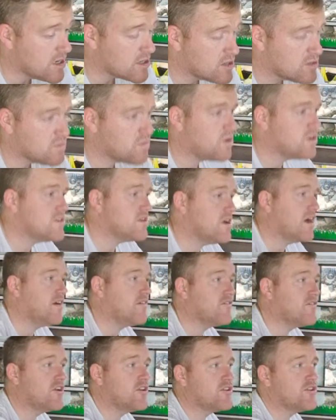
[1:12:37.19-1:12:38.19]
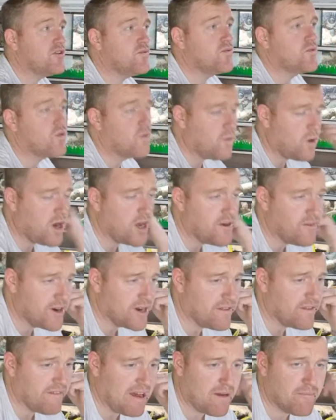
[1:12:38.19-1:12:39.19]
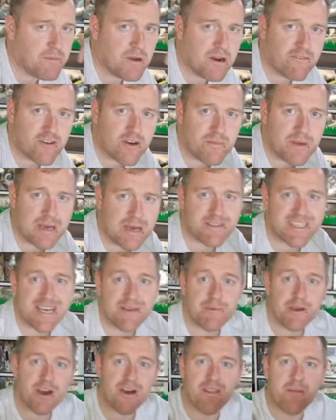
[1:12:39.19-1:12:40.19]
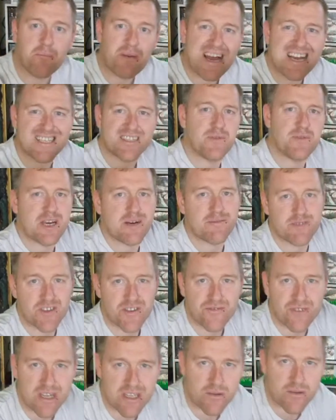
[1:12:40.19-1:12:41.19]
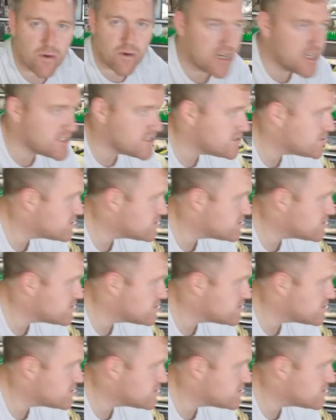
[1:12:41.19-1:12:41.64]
Because I've got to do all the wiring on that, but I've got to be able to get behind the back to be able to thread the wires and